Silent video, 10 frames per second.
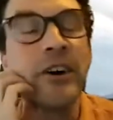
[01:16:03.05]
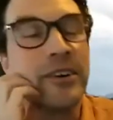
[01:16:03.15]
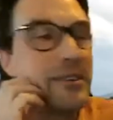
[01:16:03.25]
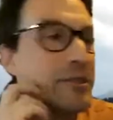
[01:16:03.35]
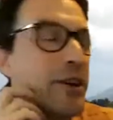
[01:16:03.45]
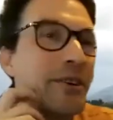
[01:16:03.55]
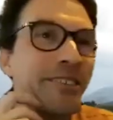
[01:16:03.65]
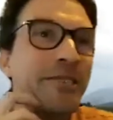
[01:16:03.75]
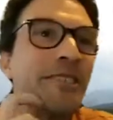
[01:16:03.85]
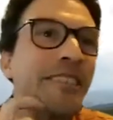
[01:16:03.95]
No, so
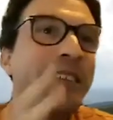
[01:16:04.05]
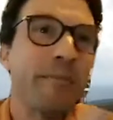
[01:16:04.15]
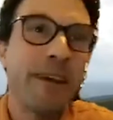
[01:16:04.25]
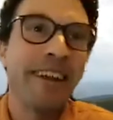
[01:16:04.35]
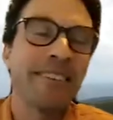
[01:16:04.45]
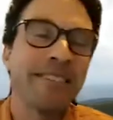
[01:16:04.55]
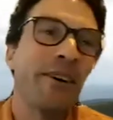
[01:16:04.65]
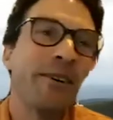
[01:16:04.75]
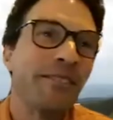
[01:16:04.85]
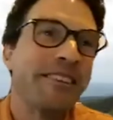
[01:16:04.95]
Kristen sent me a nice
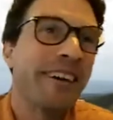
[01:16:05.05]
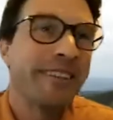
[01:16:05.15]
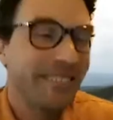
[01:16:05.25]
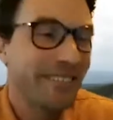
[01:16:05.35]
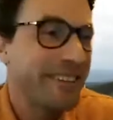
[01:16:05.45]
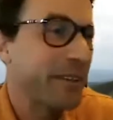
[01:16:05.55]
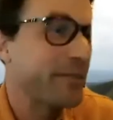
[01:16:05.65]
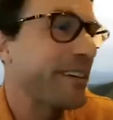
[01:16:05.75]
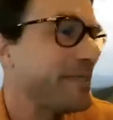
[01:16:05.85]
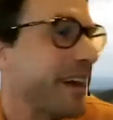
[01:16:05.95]
note saying saying
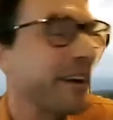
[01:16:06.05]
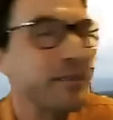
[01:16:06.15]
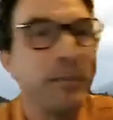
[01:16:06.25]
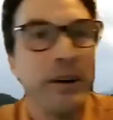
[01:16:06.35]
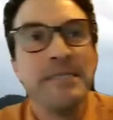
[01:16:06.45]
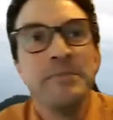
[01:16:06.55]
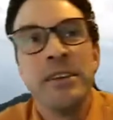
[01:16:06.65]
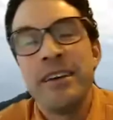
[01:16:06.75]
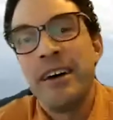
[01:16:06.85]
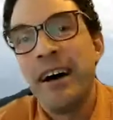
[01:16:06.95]
th thanks, but
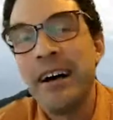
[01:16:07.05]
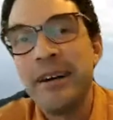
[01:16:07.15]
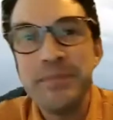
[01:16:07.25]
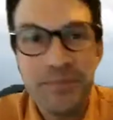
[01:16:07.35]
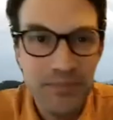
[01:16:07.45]
um,